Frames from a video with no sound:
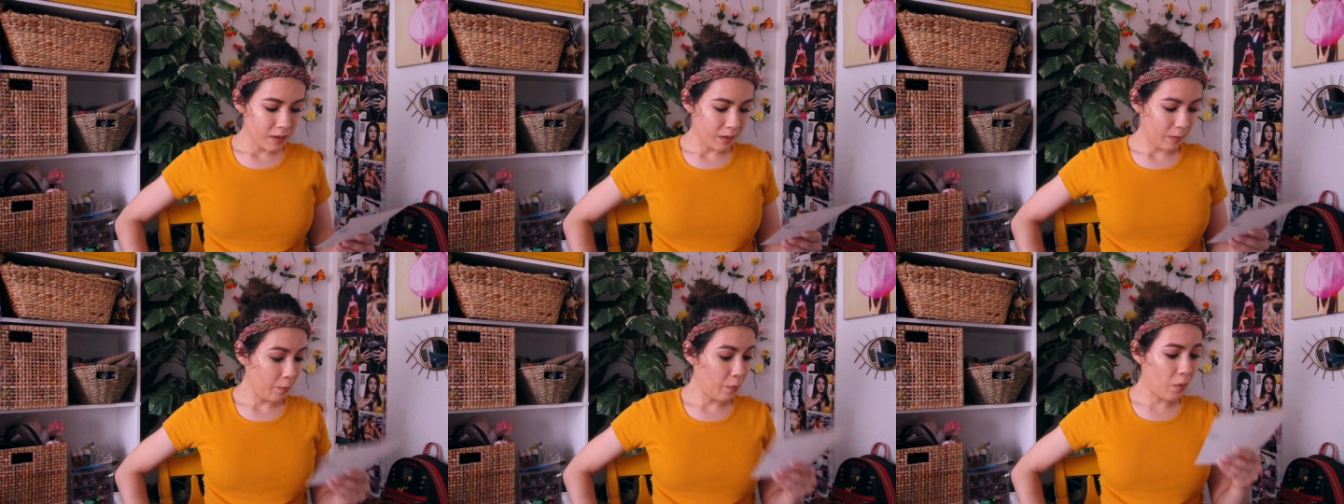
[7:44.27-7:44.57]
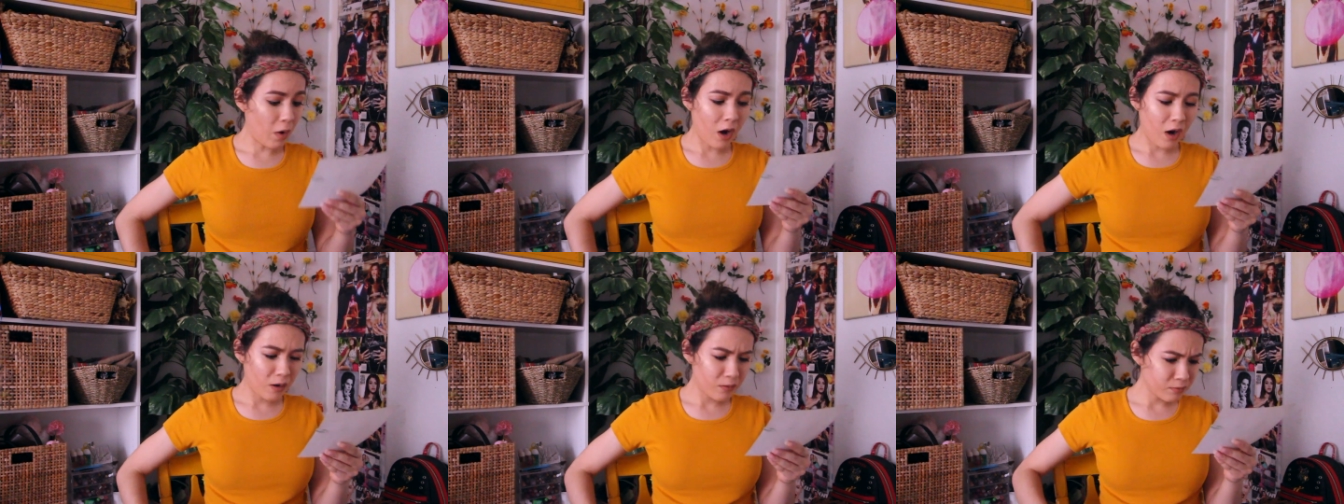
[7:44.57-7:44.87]

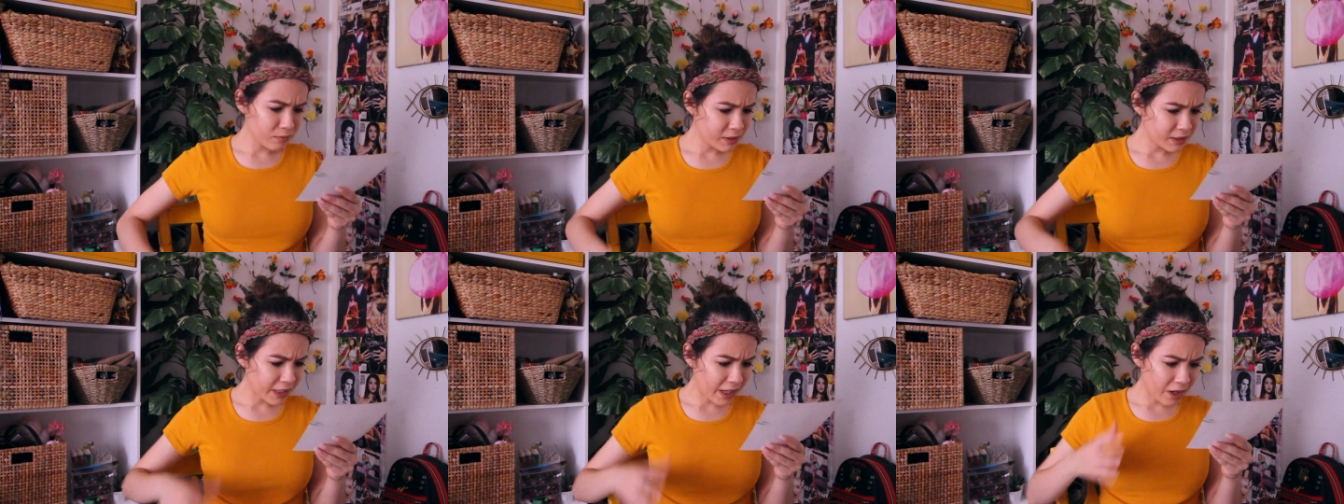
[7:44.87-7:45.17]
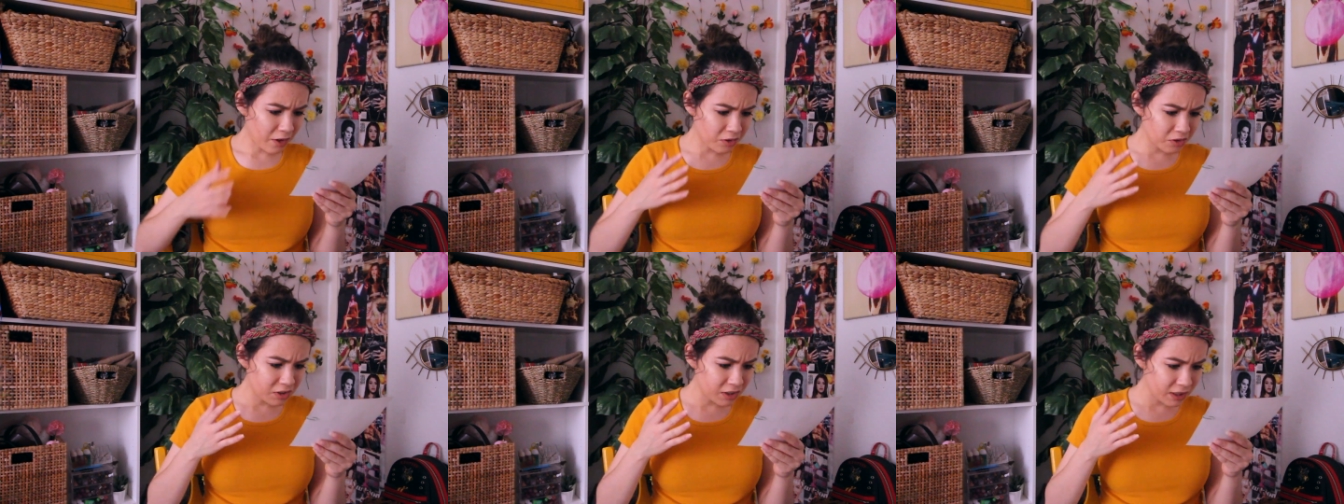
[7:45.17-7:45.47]
mom
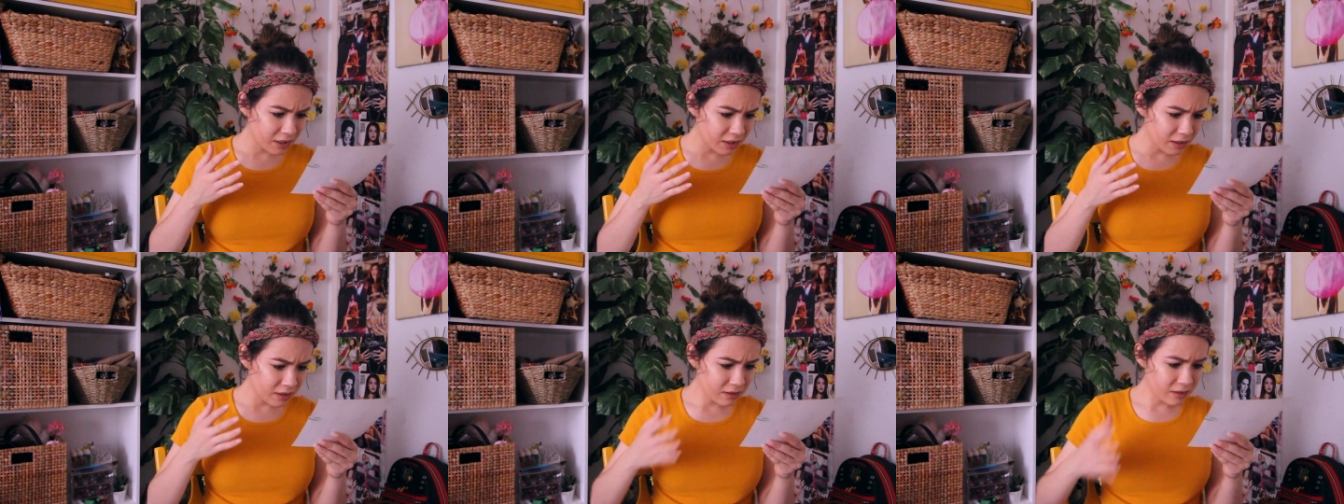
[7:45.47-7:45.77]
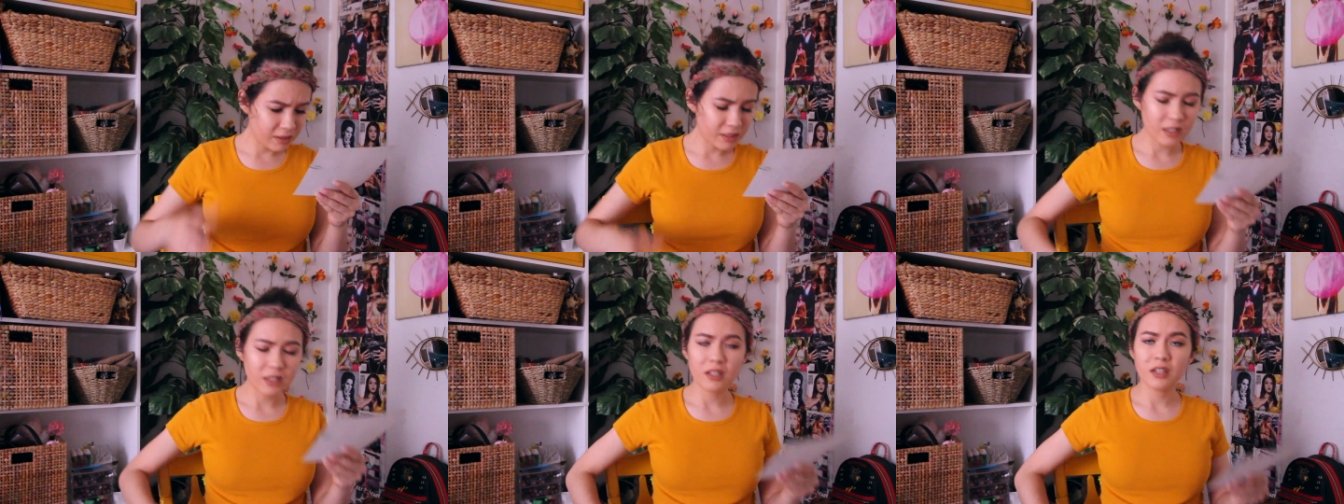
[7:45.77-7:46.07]
style
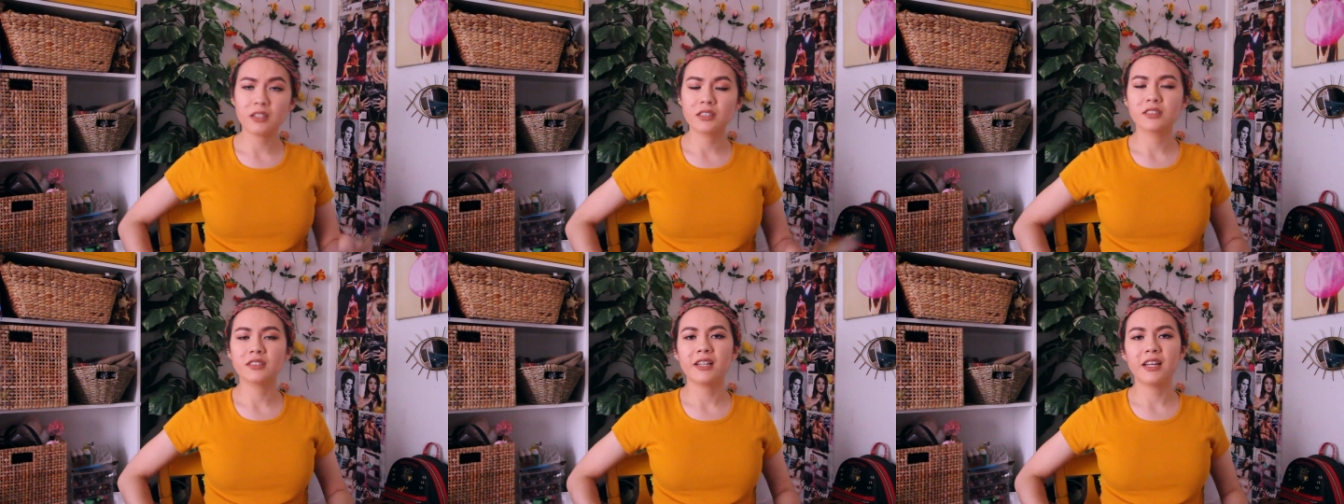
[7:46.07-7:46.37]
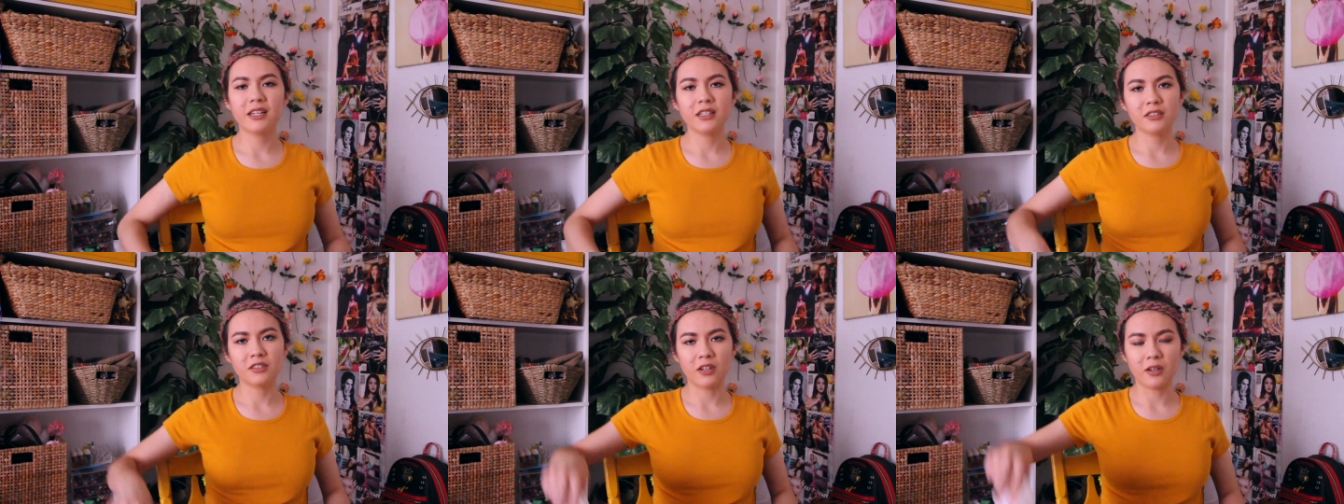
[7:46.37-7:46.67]
jeans, it looks
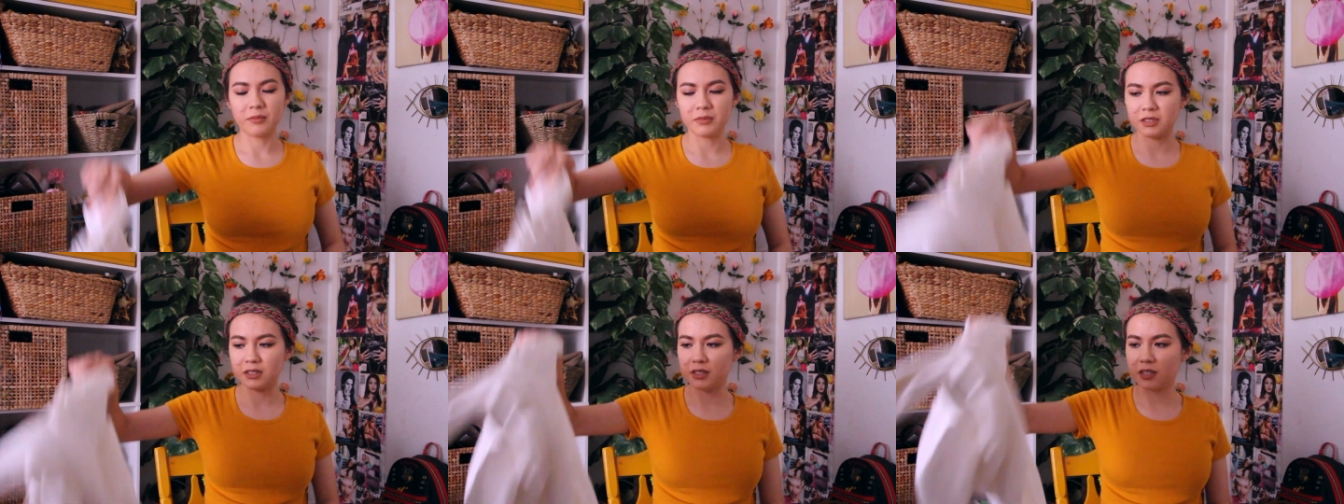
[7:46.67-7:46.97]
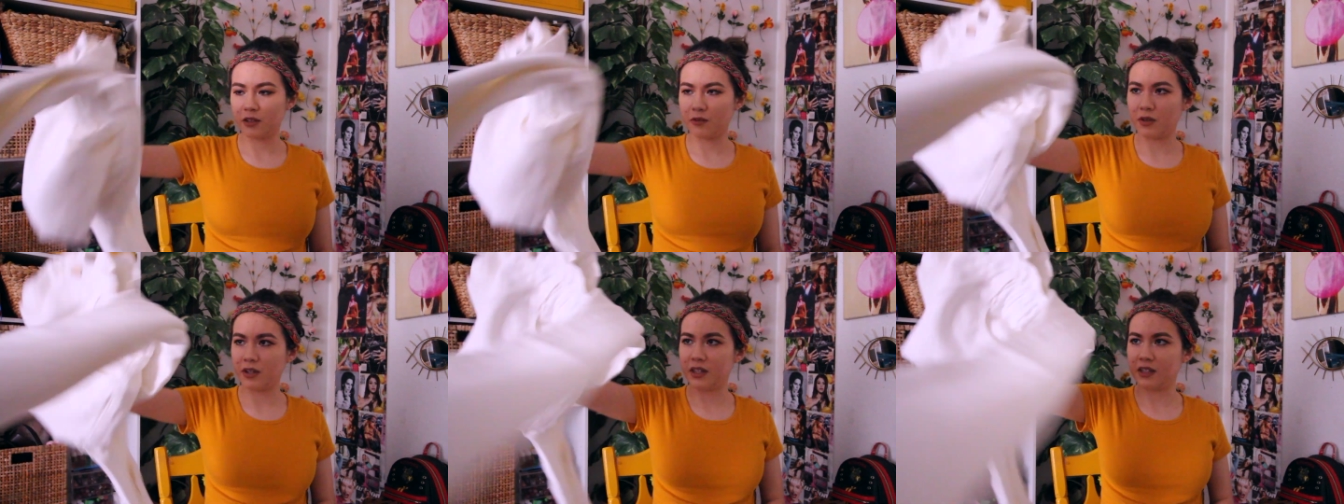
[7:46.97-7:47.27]
like. So I'm just
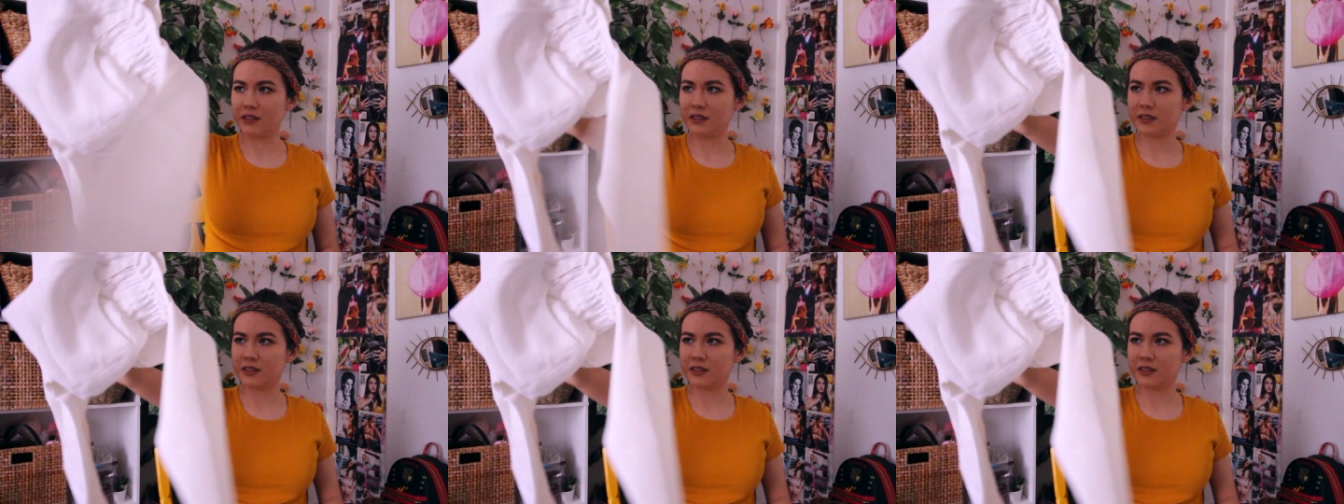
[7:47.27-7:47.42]
gonna wear the